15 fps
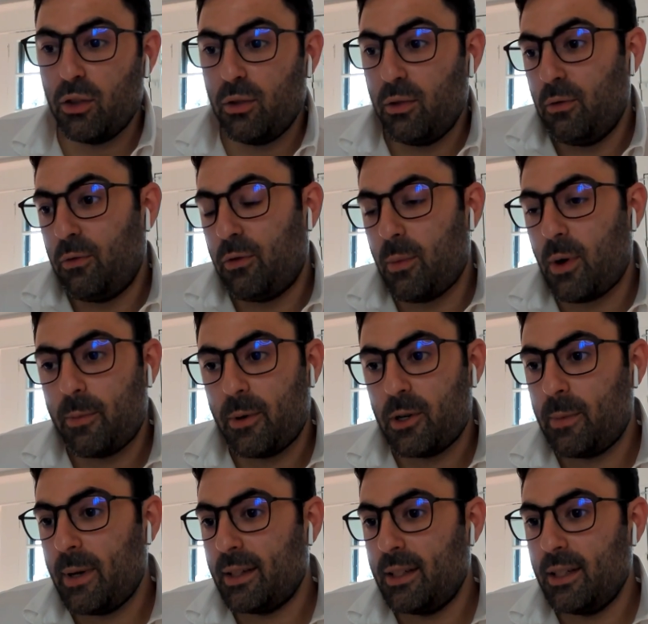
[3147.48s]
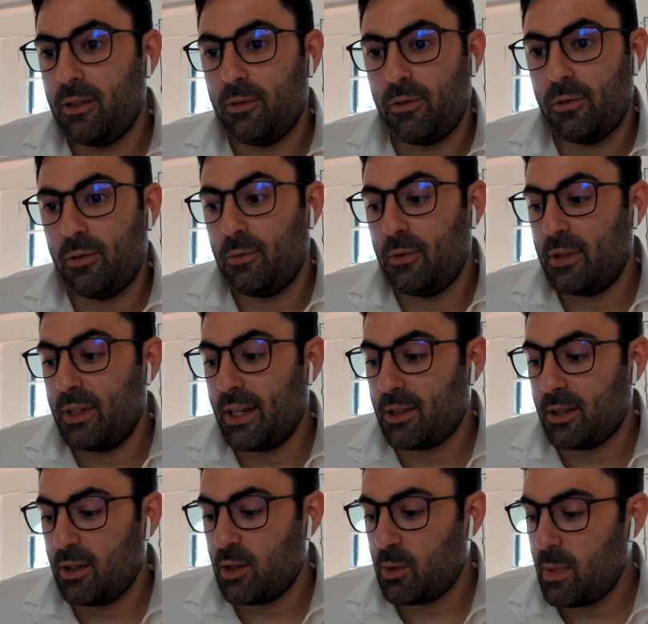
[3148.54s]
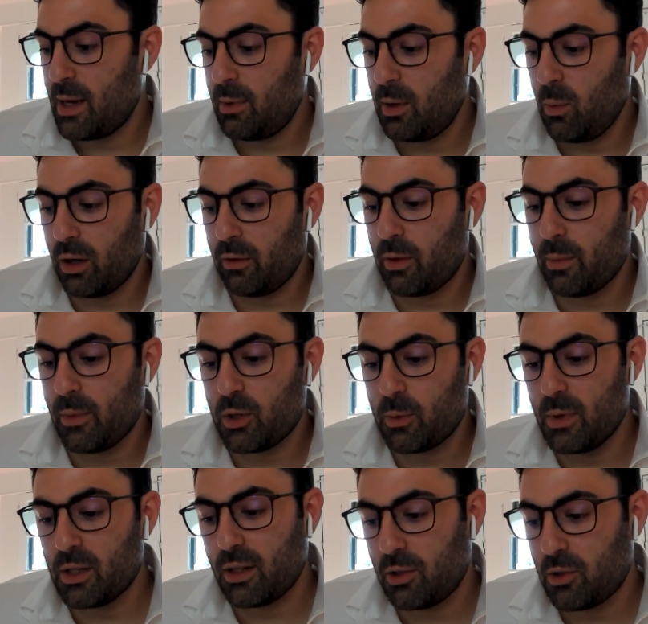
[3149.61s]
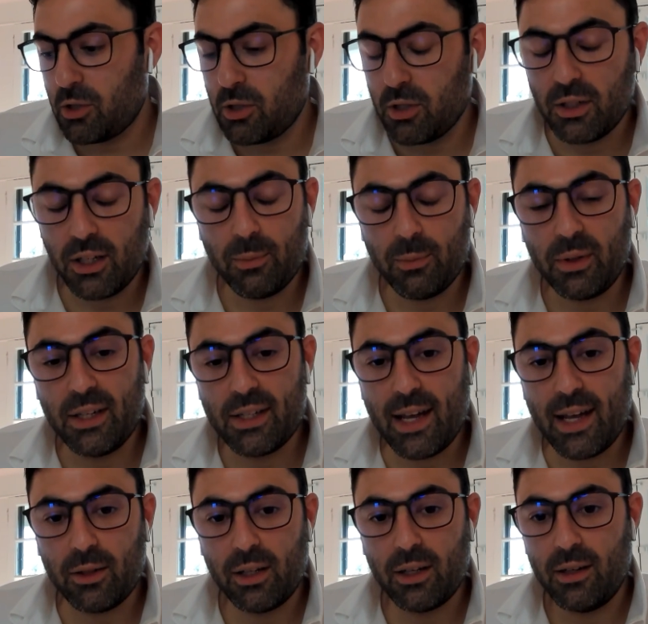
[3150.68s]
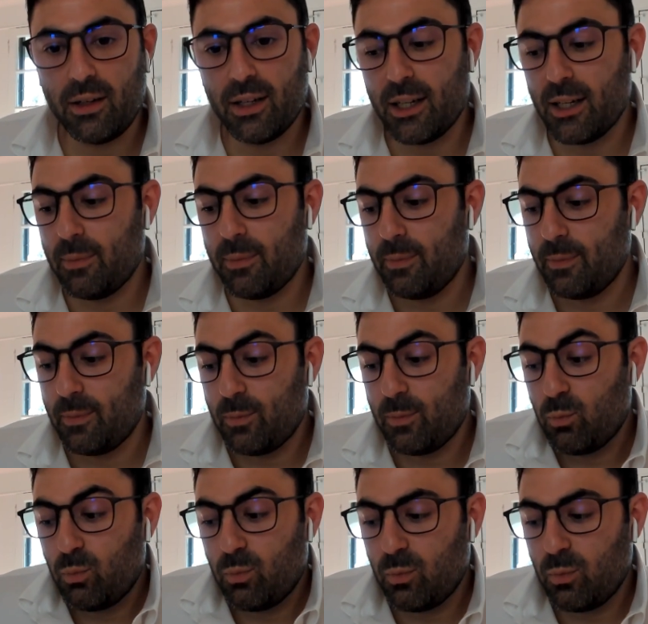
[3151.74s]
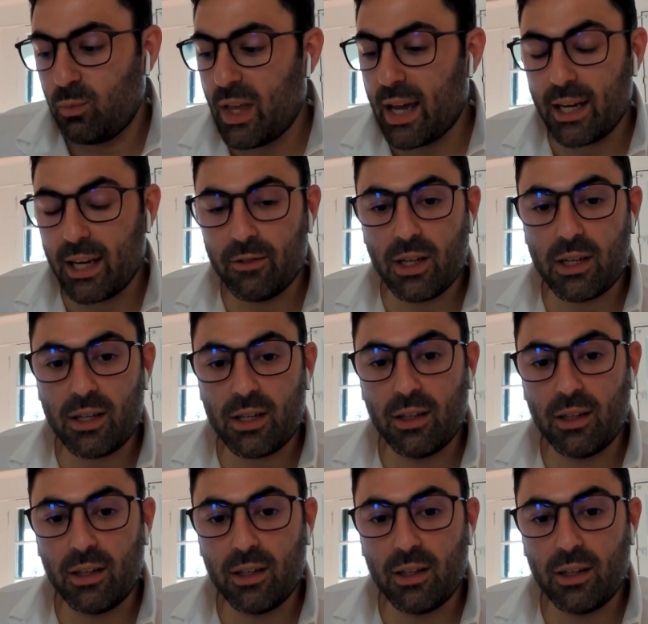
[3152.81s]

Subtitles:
from our perspective, Tesla is maybe one of the most misunderstood companies out there. That gives us